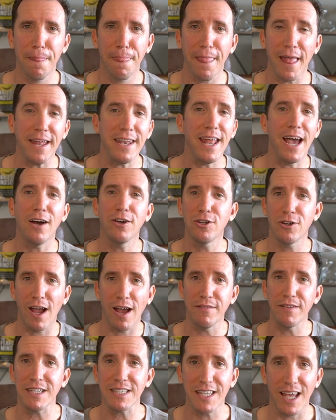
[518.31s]
And now you're
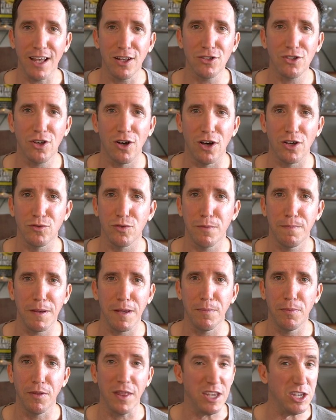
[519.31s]
having sales calls with
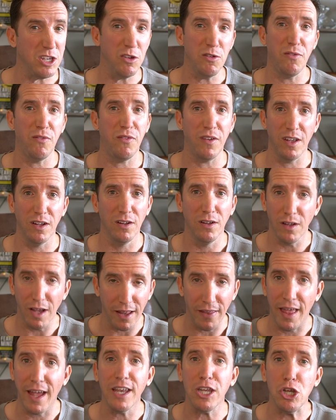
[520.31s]
people that you feel
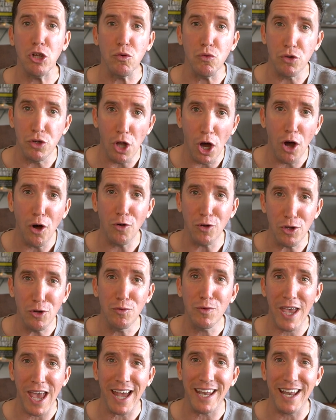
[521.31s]
and that you know you
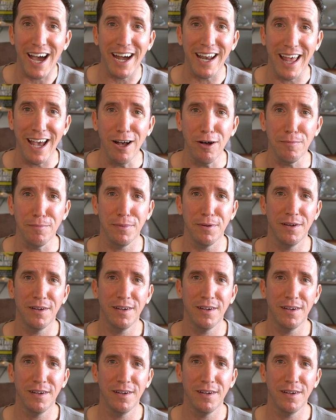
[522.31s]
cannot help.